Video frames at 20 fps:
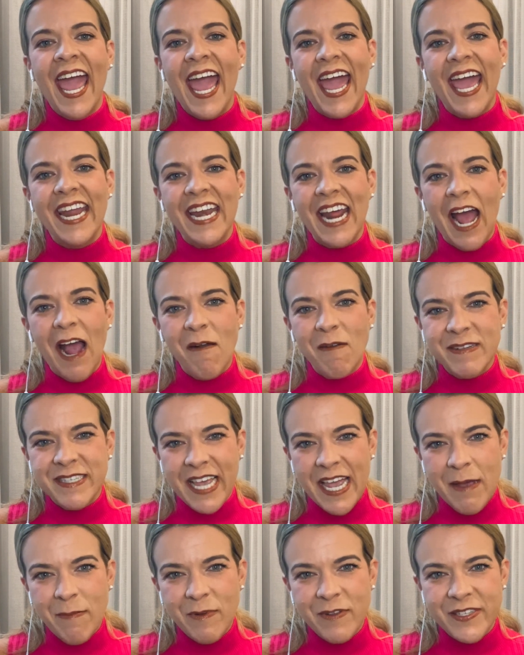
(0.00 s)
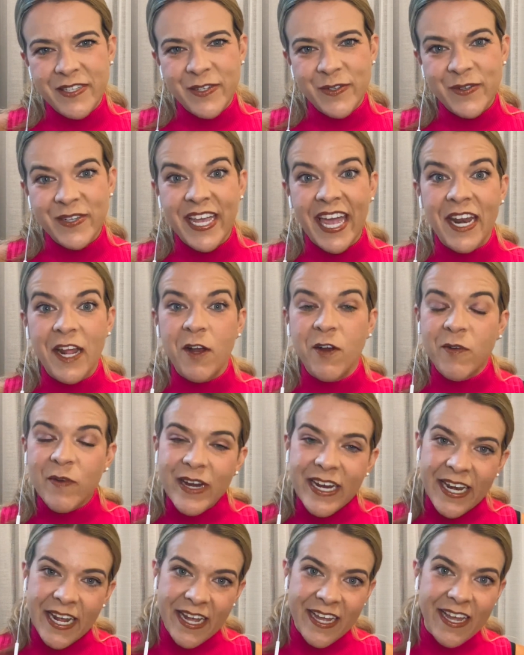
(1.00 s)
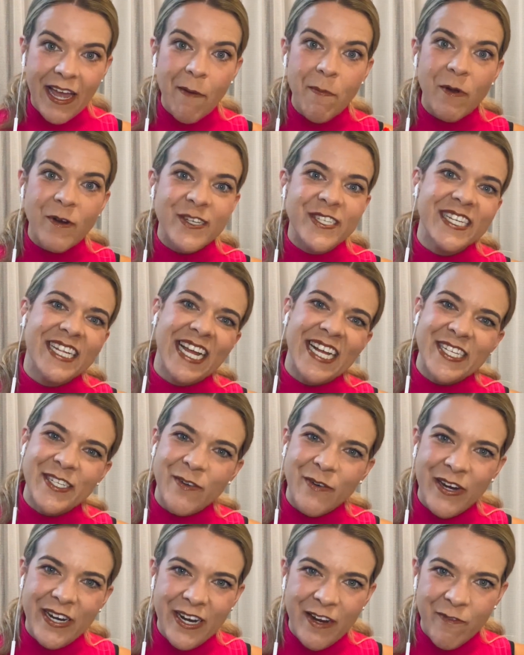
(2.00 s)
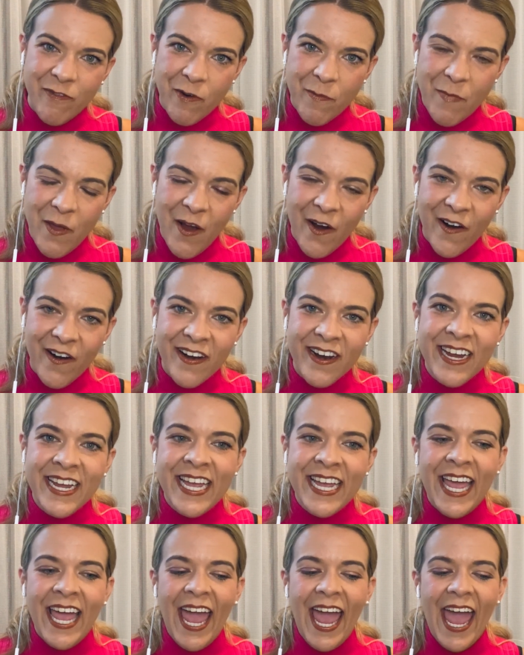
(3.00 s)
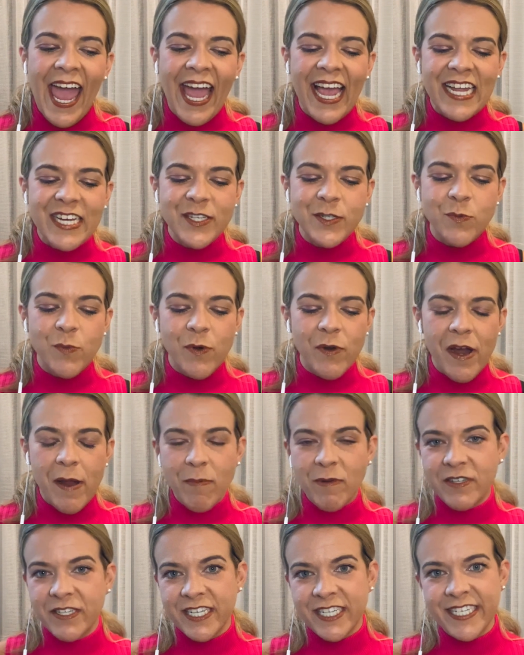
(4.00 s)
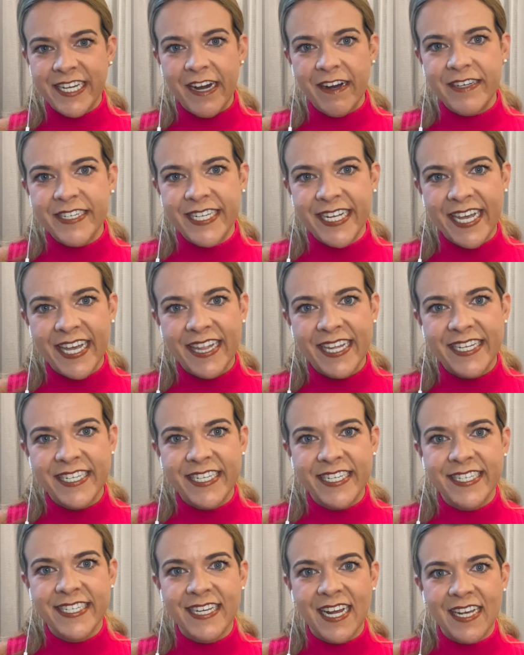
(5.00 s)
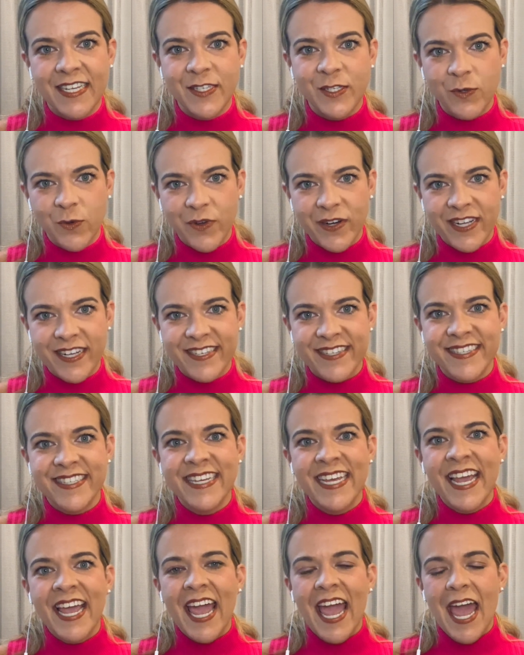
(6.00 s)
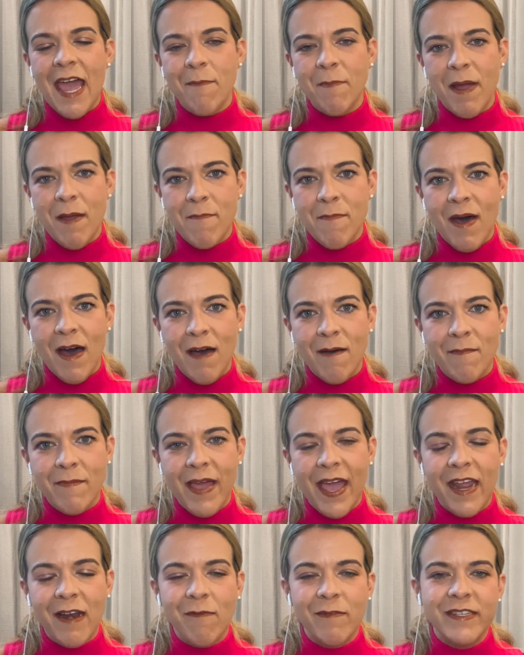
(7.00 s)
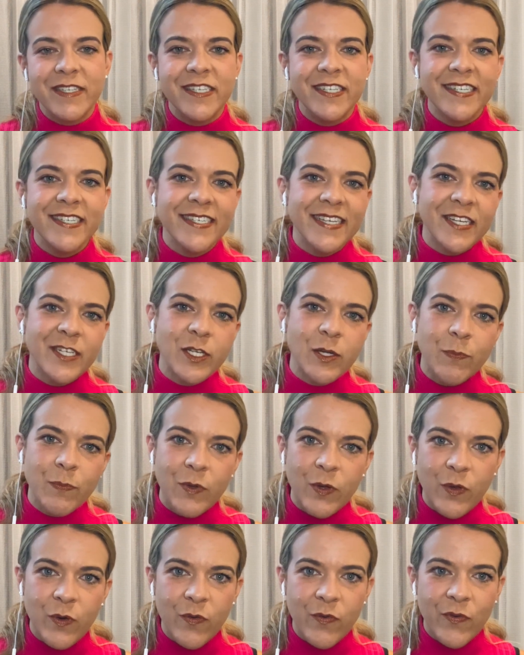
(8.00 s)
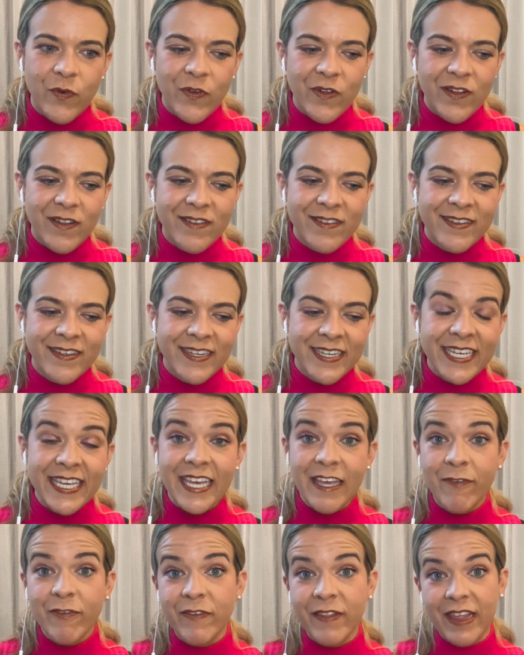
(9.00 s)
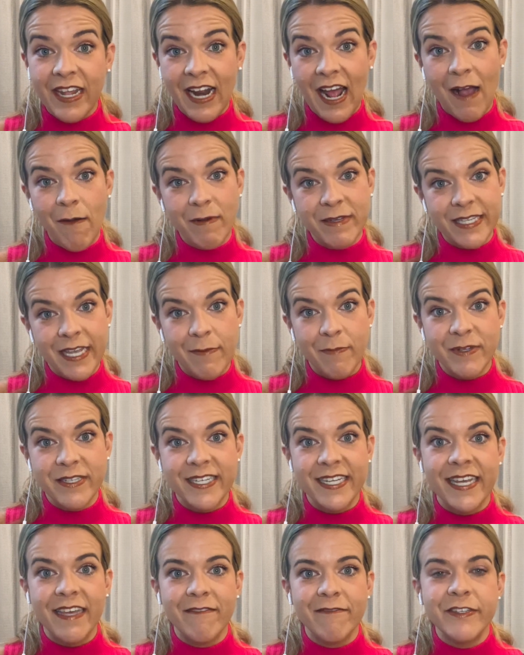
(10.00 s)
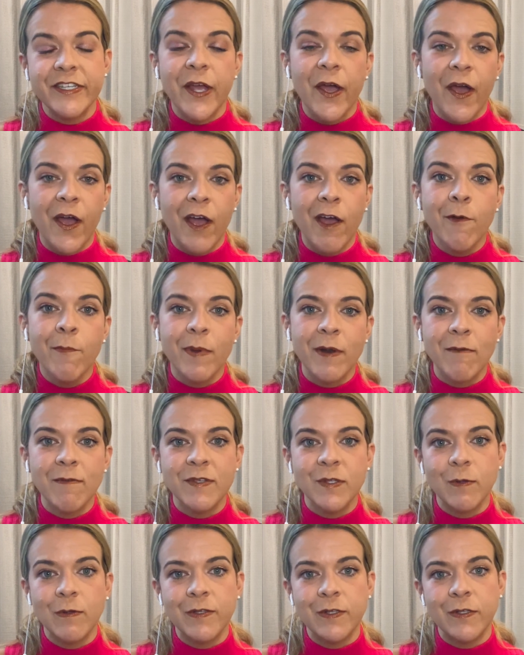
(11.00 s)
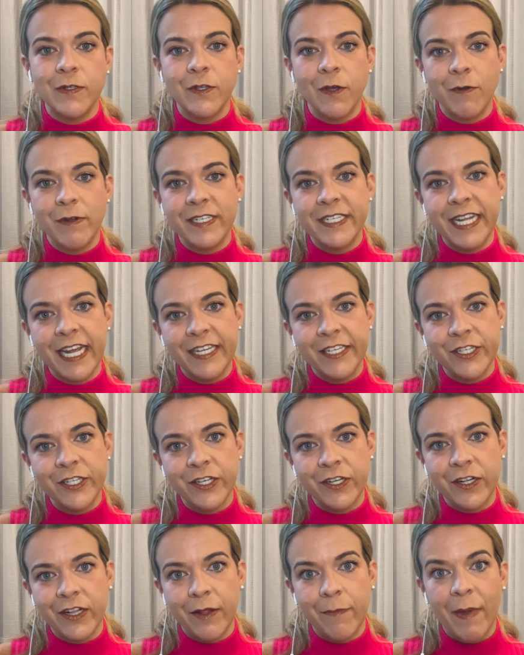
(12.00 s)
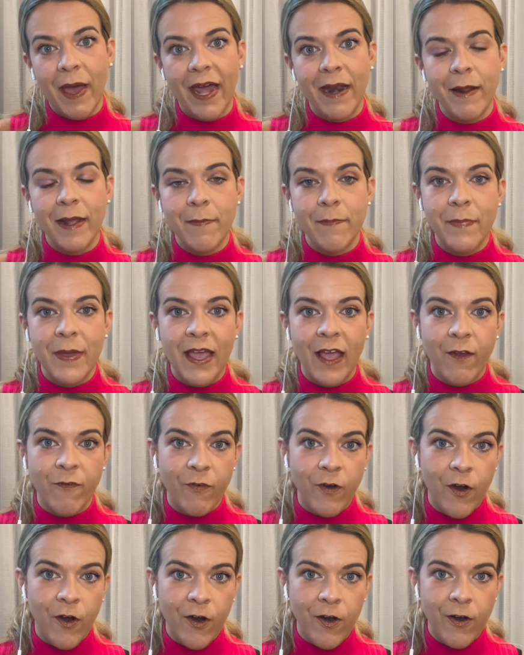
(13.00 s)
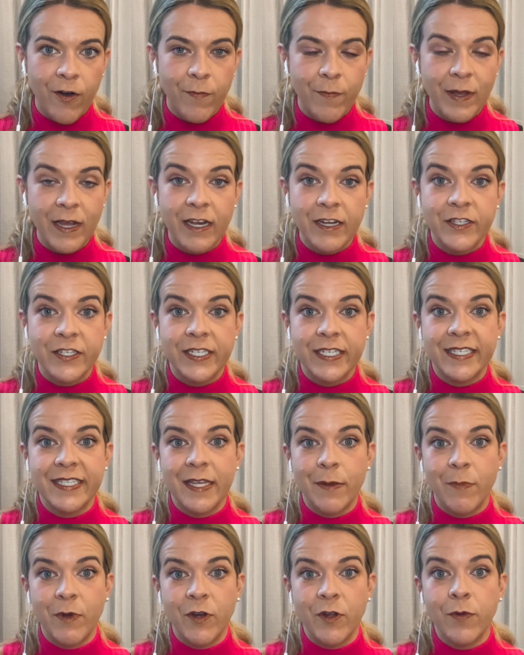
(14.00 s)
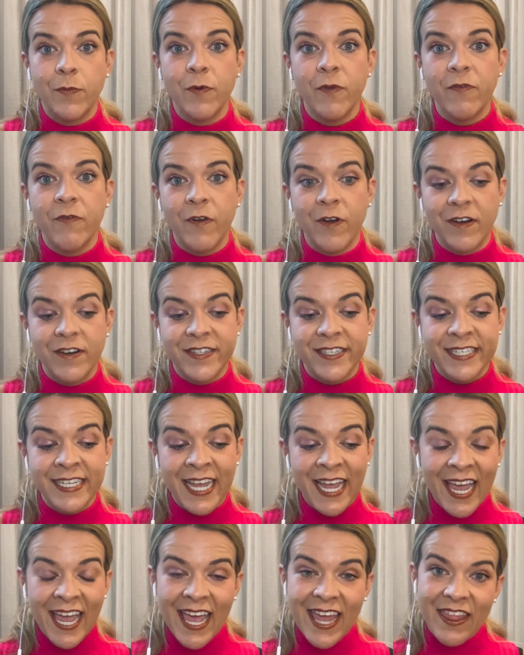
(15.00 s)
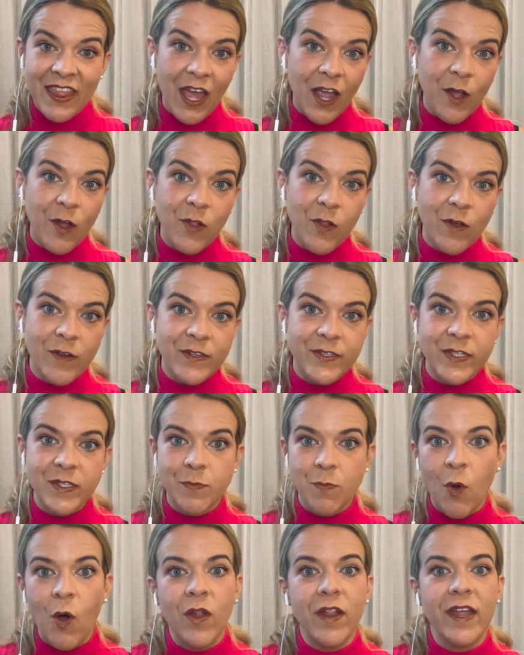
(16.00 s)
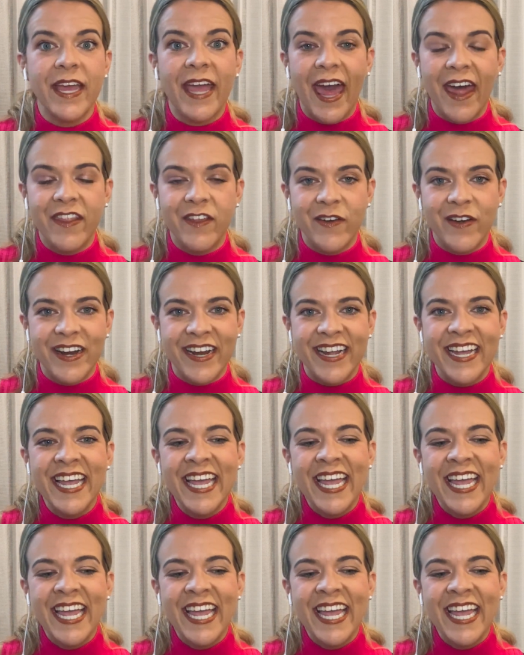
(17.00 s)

And I was able to get a greeting, a personalized greeting from her and we were able to share it together, just us daughters and my mum. And it was just such a beautiful gift that I was able to give to her, but it was also so intentional about it being for her because she's someone who prefers that close, smaller gathering.